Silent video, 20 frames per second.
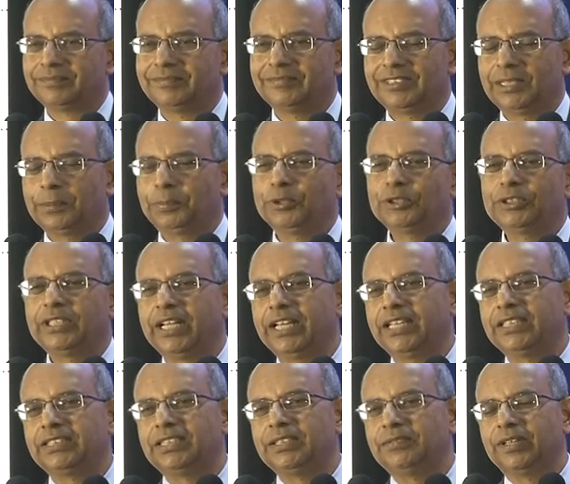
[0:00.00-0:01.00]
Suppose the
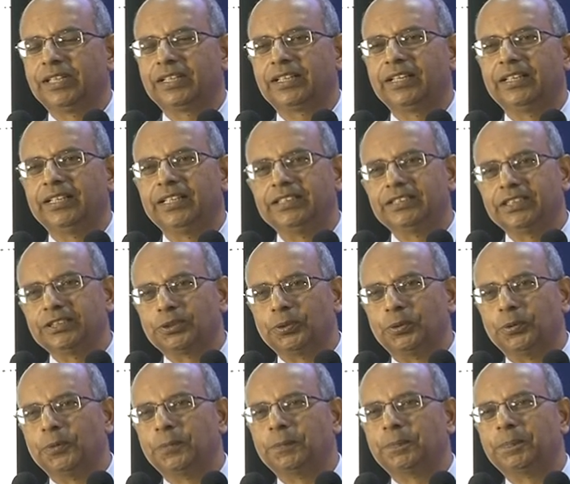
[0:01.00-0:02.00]
ANC worker reaches
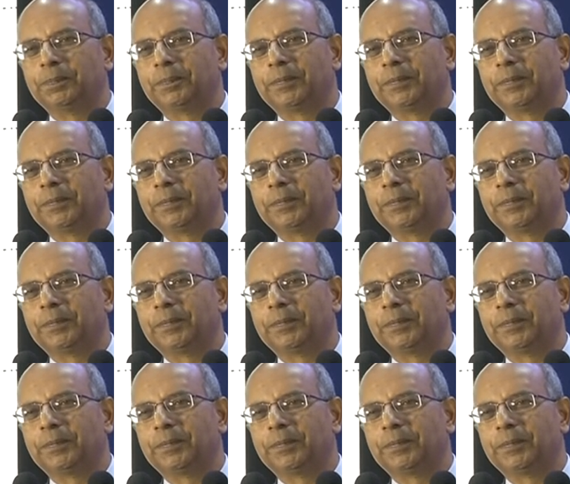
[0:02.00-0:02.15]
home